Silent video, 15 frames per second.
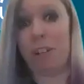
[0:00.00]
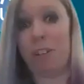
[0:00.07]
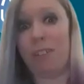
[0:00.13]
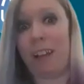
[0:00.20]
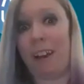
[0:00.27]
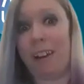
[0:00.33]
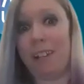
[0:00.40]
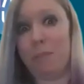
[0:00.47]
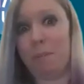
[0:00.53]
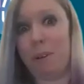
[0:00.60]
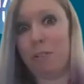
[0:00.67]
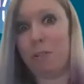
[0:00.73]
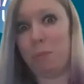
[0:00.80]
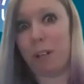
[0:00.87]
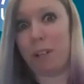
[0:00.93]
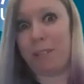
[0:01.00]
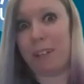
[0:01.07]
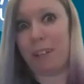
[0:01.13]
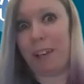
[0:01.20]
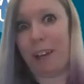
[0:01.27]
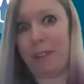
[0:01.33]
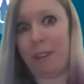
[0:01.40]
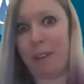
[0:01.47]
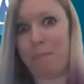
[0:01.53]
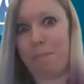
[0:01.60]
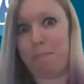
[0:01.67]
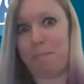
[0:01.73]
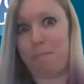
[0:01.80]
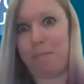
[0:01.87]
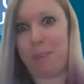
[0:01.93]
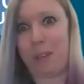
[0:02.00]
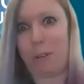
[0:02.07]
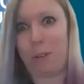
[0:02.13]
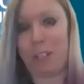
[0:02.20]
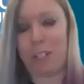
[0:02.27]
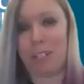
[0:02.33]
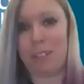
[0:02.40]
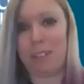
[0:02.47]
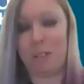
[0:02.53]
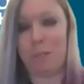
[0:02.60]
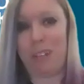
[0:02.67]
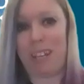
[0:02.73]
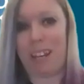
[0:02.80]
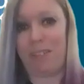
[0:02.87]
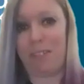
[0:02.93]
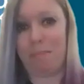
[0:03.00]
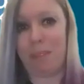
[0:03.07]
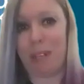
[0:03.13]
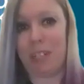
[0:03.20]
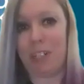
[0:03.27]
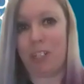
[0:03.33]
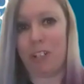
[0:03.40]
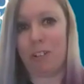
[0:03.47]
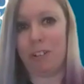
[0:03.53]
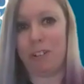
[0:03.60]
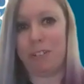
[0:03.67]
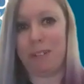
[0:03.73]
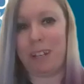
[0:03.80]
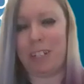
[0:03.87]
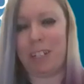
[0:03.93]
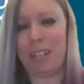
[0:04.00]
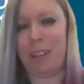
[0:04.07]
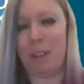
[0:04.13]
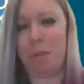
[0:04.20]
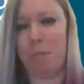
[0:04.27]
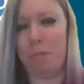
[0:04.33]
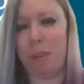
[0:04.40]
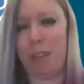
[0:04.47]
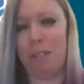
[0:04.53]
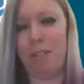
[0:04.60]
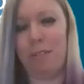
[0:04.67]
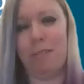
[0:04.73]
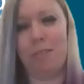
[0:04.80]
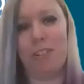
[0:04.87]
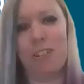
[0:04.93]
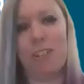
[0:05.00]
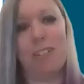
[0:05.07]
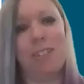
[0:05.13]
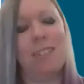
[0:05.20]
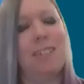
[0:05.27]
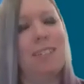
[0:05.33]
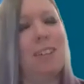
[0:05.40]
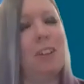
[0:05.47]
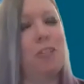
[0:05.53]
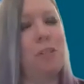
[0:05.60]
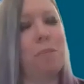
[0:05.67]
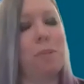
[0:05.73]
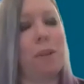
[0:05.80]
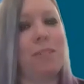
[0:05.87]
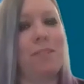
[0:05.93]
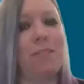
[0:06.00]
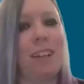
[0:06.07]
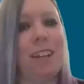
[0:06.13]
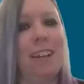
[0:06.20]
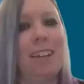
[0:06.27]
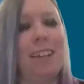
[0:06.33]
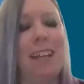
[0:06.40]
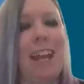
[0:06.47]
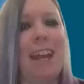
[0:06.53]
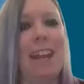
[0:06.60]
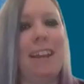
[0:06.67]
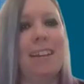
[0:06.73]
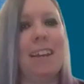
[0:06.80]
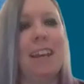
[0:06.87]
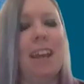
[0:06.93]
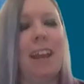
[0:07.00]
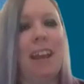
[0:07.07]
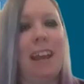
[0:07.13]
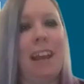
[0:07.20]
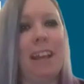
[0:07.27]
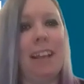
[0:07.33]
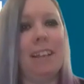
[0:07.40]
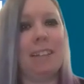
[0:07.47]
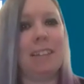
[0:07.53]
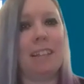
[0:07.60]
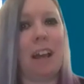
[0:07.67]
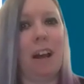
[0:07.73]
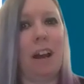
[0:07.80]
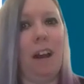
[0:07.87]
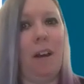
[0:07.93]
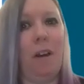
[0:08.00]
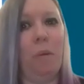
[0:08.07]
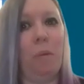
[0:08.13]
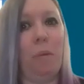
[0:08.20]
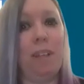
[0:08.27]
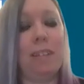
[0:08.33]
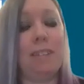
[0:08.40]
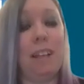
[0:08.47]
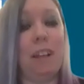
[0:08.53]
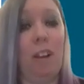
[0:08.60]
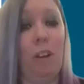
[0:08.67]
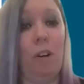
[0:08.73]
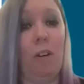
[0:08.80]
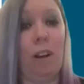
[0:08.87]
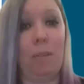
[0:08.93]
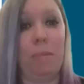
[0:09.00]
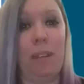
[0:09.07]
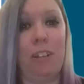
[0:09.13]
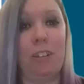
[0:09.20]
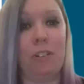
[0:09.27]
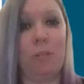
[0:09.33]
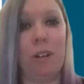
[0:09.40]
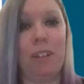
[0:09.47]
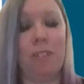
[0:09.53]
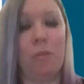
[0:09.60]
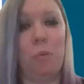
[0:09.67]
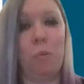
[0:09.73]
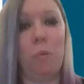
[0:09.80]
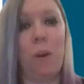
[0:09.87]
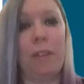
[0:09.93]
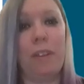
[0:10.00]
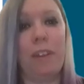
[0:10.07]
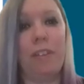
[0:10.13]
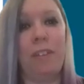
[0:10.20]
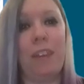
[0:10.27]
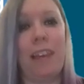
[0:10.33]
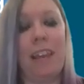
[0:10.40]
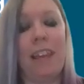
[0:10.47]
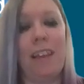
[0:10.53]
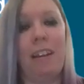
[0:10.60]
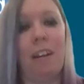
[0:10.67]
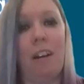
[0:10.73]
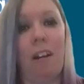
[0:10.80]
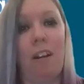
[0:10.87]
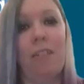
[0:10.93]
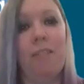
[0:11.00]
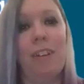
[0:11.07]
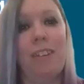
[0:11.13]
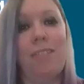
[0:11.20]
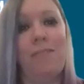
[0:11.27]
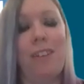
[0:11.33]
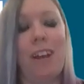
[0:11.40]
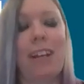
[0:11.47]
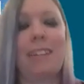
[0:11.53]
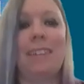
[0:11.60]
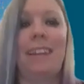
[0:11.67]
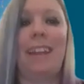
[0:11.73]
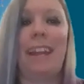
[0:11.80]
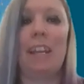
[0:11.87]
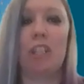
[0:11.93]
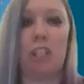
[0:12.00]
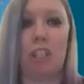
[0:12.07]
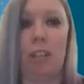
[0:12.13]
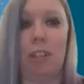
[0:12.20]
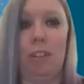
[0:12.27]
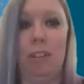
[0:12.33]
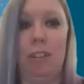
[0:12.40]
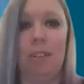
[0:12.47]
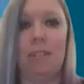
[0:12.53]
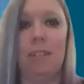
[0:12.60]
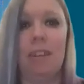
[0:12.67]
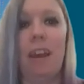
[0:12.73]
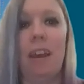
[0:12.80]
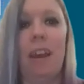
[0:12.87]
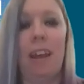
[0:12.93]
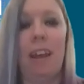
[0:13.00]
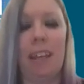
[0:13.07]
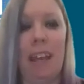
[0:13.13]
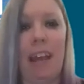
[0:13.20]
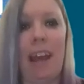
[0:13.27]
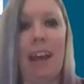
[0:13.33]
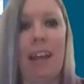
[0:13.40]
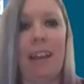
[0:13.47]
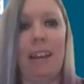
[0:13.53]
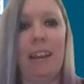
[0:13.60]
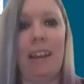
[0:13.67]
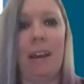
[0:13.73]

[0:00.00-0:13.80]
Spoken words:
for that. I suppose one of the other big questions that we haven't managed to get to actually that would be useful to just touch on briefly at the end is we see a lot coming into us whether the COVID vaccinations can